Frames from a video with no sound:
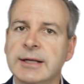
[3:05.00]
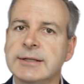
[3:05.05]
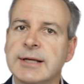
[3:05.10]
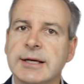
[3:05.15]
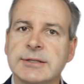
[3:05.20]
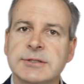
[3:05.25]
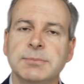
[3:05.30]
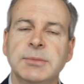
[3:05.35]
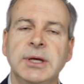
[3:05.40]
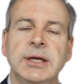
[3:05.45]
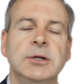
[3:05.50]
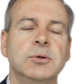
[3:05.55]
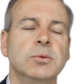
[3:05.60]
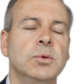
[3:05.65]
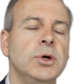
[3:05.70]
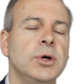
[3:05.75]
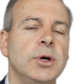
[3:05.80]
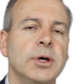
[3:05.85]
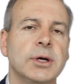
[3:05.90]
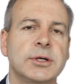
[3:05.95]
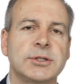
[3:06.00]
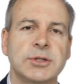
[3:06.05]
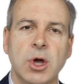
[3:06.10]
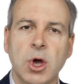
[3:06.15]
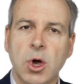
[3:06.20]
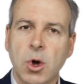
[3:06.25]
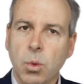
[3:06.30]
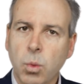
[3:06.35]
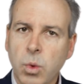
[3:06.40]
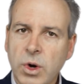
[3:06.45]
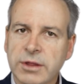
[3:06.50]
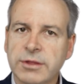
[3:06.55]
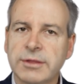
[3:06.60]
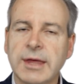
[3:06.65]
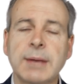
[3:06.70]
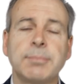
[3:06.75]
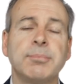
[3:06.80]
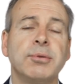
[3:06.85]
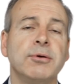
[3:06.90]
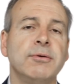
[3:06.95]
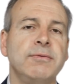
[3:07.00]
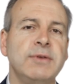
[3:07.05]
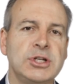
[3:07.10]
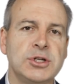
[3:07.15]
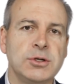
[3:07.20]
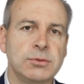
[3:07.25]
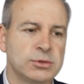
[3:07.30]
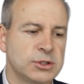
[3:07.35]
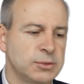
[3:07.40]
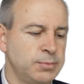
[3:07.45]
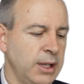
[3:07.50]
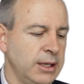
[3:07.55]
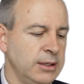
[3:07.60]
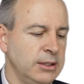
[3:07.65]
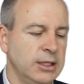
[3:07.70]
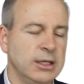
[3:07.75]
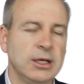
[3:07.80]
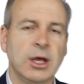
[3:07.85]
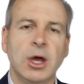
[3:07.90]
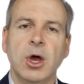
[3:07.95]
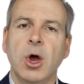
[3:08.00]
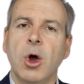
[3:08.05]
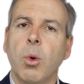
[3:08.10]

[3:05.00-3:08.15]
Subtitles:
doesn't mean it works. With that provisional spending,